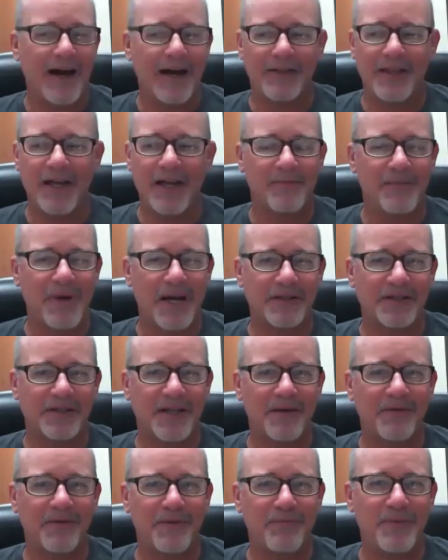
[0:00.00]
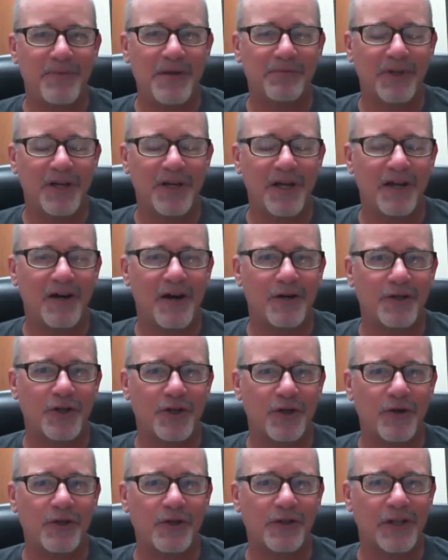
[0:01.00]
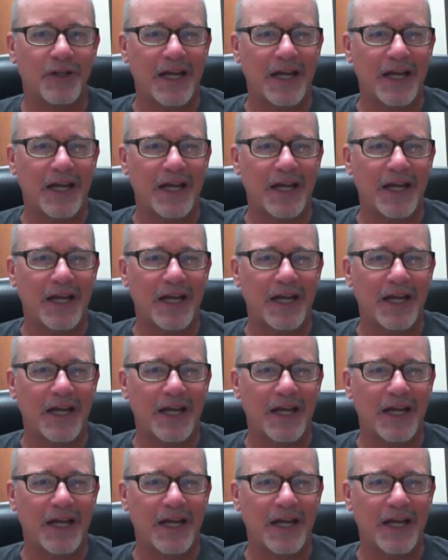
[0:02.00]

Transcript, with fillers: I think about some of the people in our church,